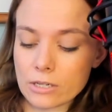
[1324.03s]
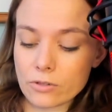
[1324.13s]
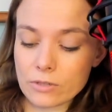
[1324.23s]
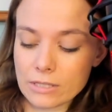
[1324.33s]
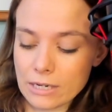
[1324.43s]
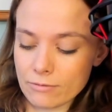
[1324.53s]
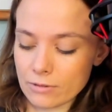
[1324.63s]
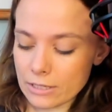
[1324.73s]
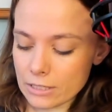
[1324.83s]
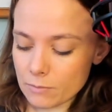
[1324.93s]
You're
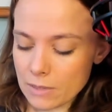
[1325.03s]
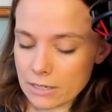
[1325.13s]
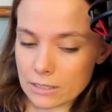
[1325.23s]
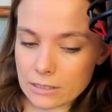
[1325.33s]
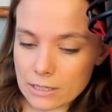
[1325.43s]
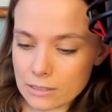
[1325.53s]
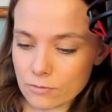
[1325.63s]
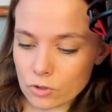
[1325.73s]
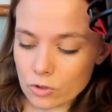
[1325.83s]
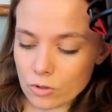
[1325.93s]
definitely expanding, that's
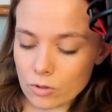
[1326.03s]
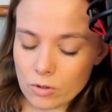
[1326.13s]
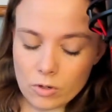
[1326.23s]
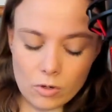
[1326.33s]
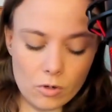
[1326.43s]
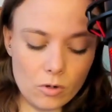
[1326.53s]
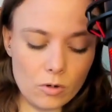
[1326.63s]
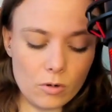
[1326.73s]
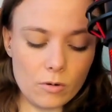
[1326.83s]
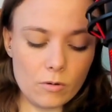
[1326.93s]
for sure.
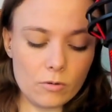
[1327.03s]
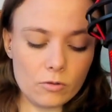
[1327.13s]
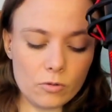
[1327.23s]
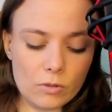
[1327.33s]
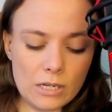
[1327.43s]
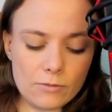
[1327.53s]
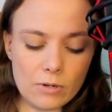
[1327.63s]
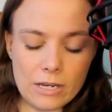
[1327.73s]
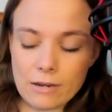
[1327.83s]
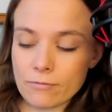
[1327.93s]
So that's
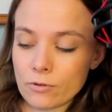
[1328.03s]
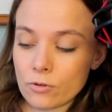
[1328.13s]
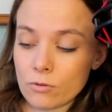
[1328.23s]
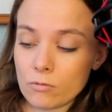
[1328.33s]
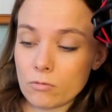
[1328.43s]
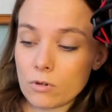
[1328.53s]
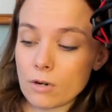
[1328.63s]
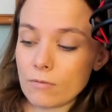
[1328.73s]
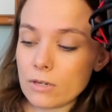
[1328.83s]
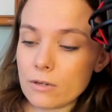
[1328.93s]
what I have for you.
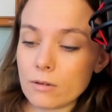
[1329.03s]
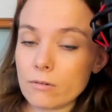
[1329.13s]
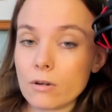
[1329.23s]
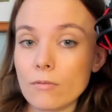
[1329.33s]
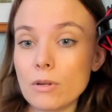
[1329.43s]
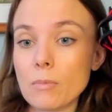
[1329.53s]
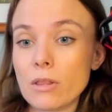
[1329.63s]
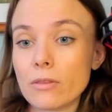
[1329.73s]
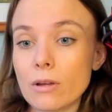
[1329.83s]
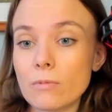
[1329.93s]
Lovely, lovely
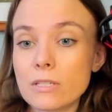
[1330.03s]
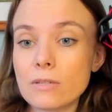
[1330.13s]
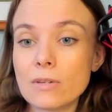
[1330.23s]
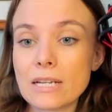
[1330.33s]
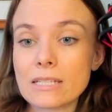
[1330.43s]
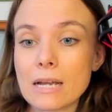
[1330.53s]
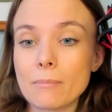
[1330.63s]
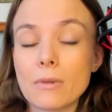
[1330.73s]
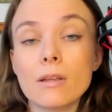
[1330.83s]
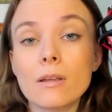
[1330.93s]
month. I will see you next
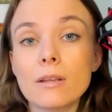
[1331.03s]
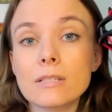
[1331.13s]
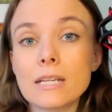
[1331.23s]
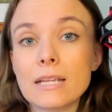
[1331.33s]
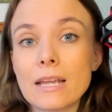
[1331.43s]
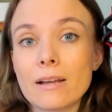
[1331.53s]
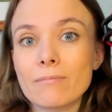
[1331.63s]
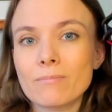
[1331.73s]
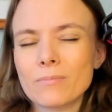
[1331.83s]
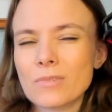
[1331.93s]
time. Take care.
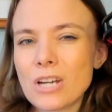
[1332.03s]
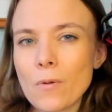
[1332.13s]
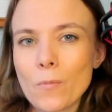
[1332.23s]
Ciao.